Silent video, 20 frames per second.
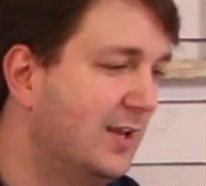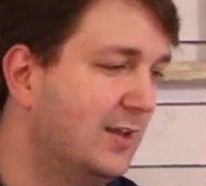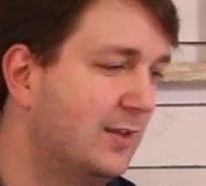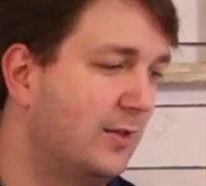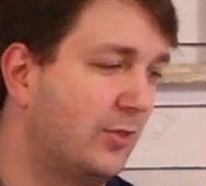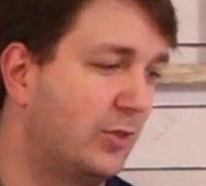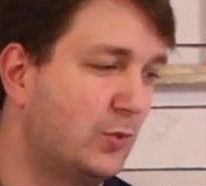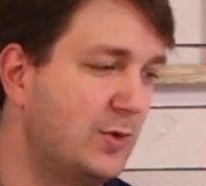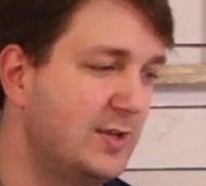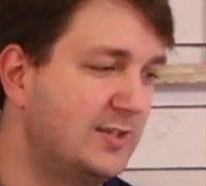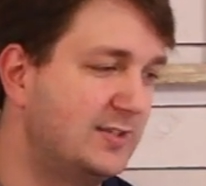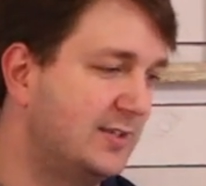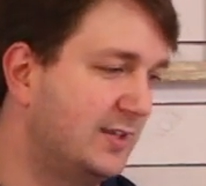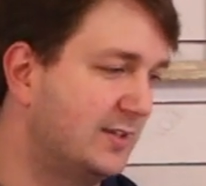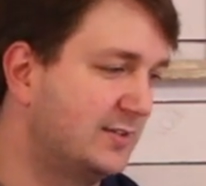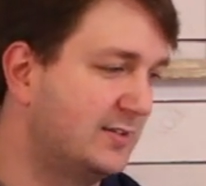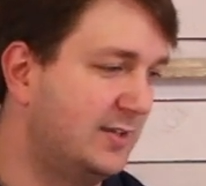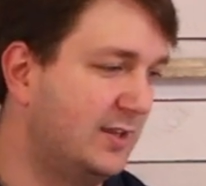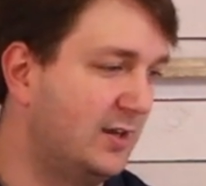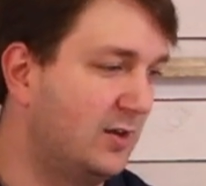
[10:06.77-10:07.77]
The
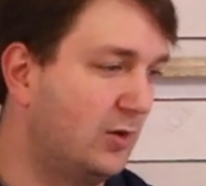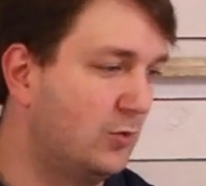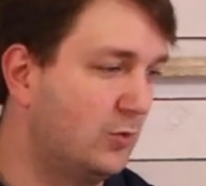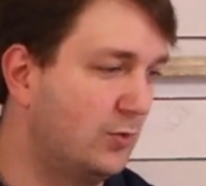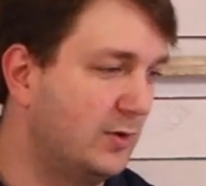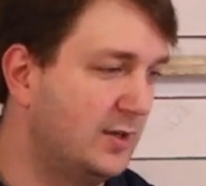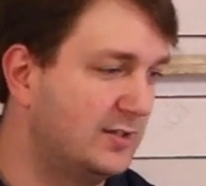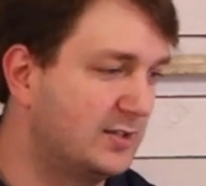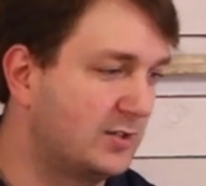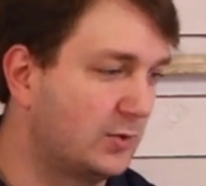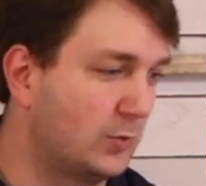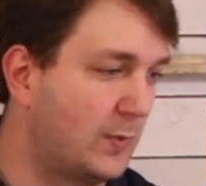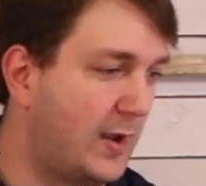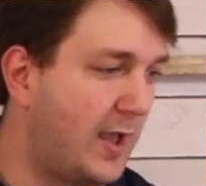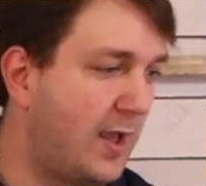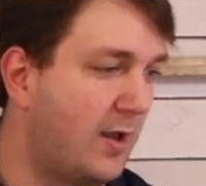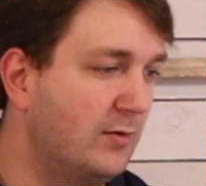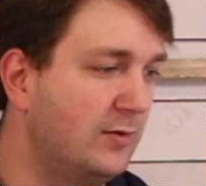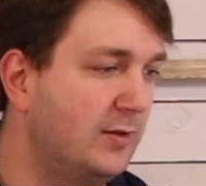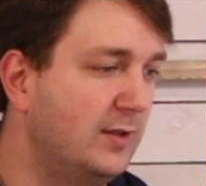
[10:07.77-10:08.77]
360 degree
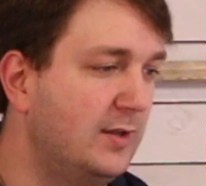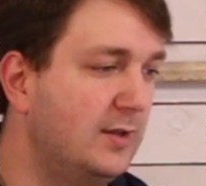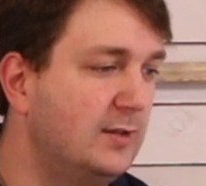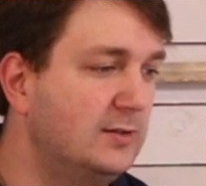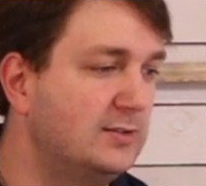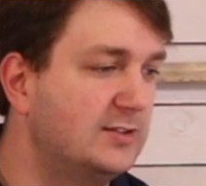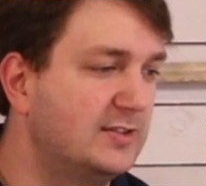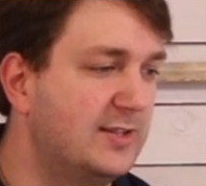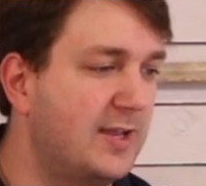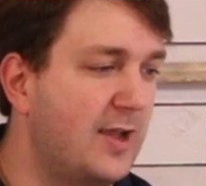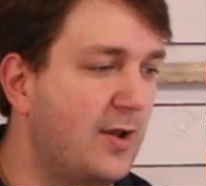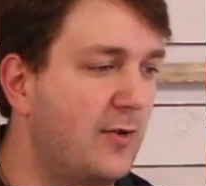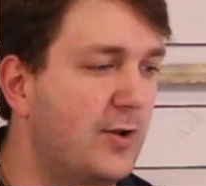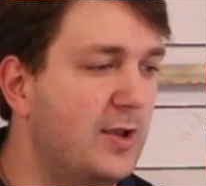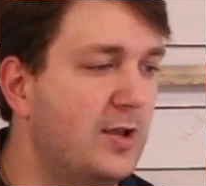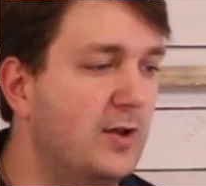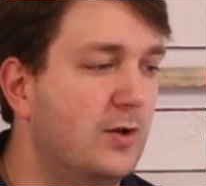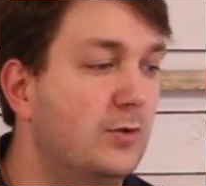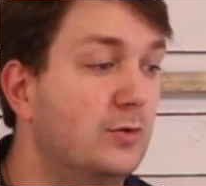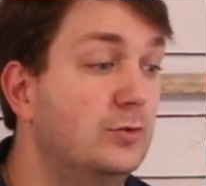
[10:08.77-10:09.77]
surrounding
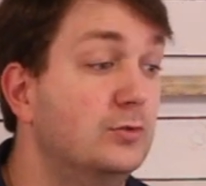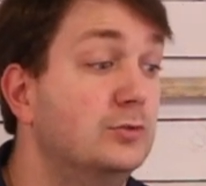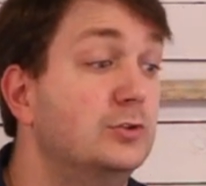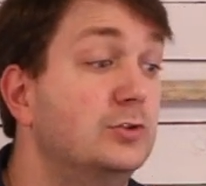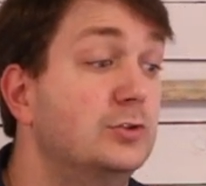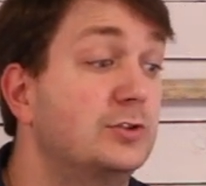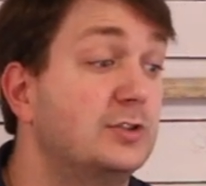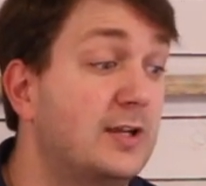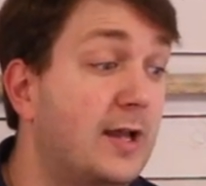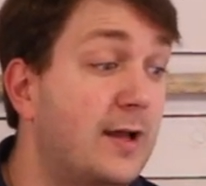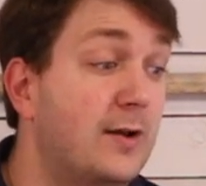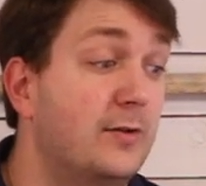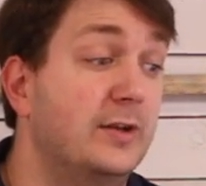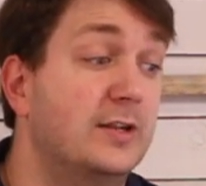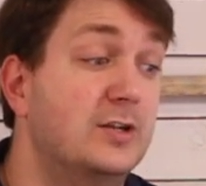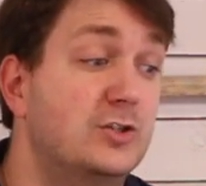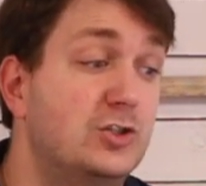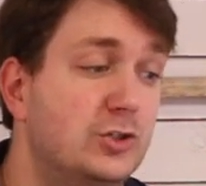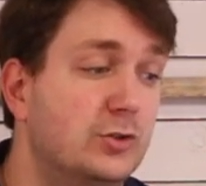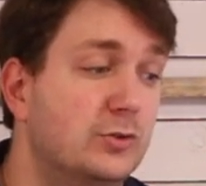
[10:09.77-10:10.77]
stereo sound
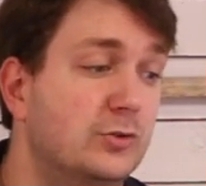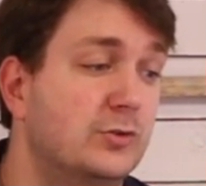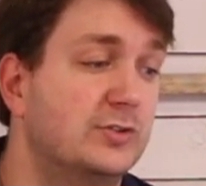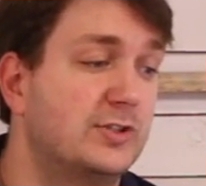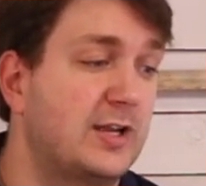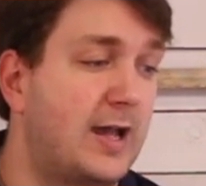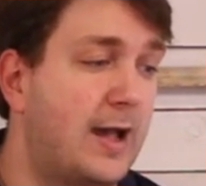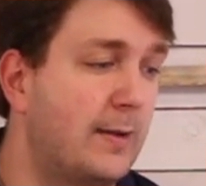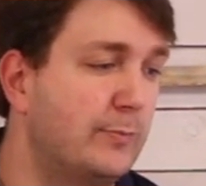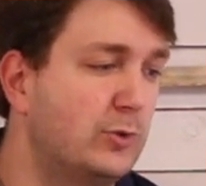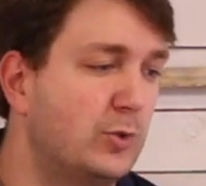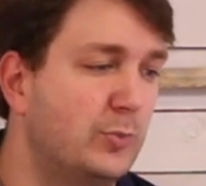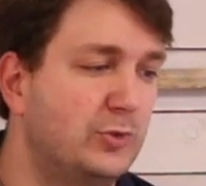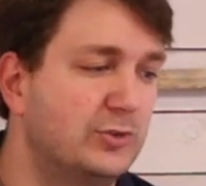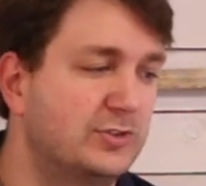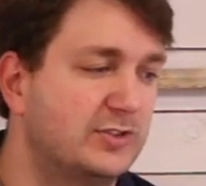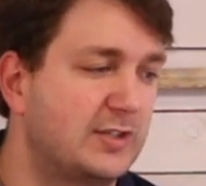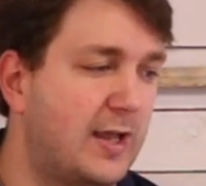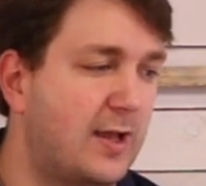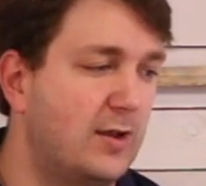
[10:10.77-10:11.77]
ensures
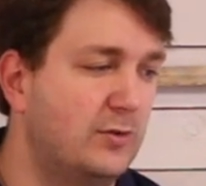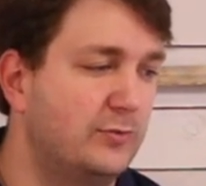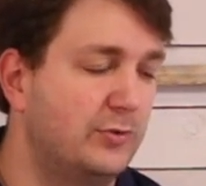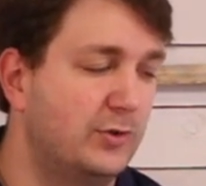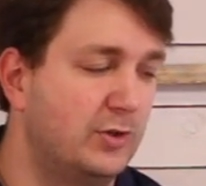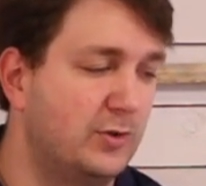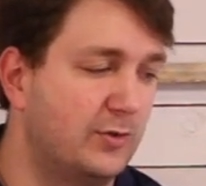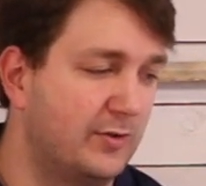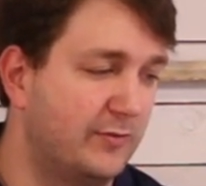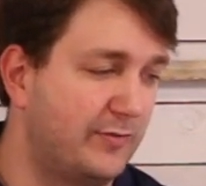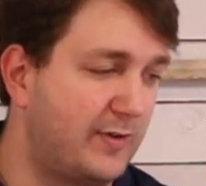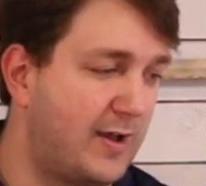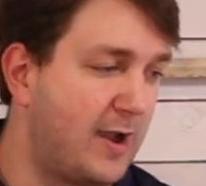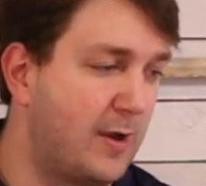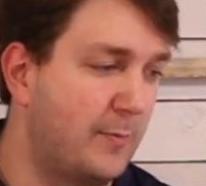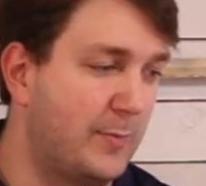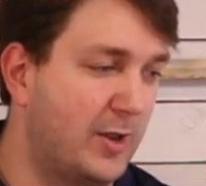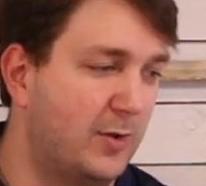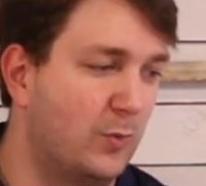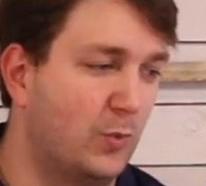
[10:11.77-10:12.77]
optimal sound for your
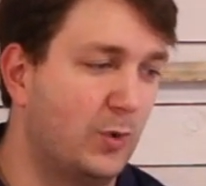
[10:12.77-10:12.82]
environment.